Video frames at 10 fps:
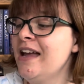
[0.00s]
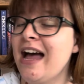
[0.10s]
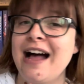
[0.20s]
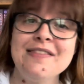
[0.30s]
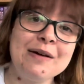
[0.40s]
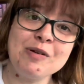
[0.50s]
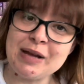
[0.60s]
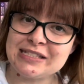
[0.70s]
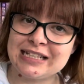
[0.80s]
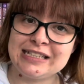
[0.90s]
and then we
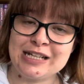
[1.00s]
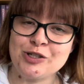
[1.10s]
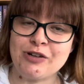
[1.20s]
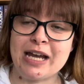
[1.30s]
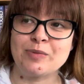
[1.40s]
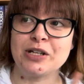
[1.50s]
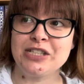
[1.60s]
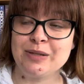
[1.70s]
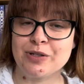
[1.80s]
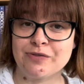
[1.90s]
basically did a trade where
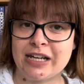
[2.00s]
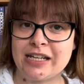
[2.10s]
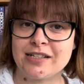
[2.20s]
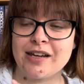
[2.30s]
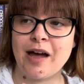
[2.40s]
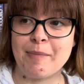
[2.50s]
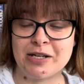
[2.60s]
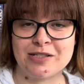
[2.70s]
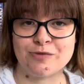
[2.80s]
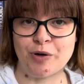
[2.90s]
she would read Her
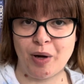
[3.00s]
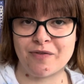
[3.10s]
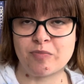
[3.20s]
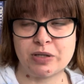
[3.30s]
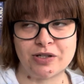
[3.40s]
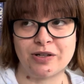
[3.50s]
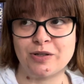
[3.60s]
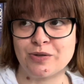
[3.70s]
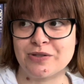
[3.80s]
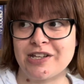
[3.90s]
Majesty's Royal Covenant by Juno
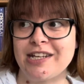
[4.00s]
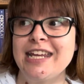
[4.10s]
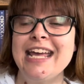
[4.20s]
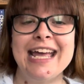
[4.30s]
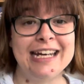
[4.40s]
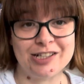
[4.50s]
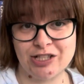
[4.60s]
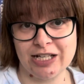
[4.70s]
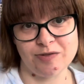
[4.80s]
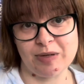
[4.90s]
Dawson in
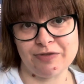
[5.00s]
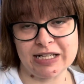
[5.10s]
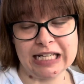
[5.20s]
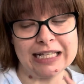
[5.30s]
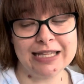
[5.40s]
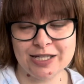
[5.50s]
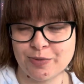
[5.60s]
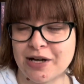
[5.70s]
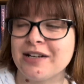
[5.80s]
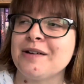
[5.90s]
exchange for me reading this
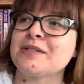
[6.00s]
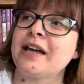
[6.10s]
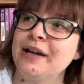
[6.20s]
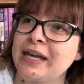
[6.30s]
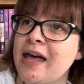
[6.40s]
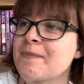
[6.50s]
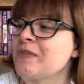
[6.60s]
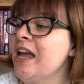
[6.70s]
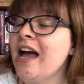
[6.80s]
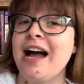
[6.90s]
one, and I was like, okay.
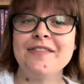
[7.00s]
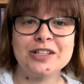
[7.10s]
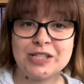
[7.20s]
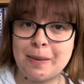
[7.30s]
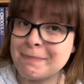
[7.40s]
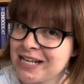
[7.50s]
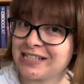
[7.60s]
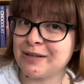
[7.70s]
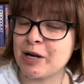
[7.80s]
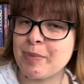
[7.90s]
And then she
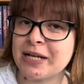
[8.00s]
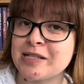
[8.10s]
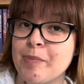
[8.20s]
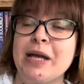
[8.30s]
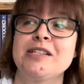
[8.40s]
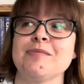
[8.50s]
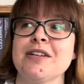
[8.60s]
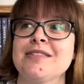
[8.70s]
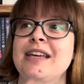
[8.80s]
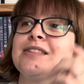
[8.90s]
immediately went and picked up
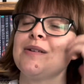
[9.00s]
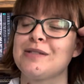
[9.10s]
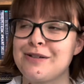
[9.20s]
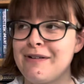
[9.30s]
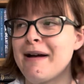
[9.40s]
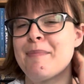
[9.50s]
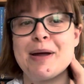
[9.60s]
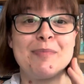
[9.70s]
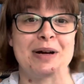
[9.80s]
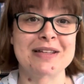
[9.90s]
HMRC, so I was like, right, I better buy